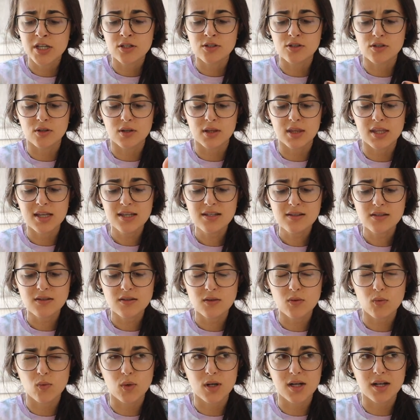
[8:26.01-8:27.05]
So
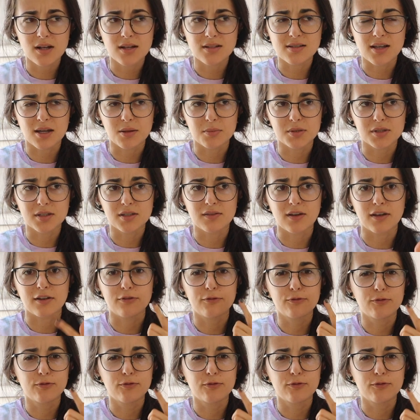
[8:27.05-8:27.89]
this was, I believe, like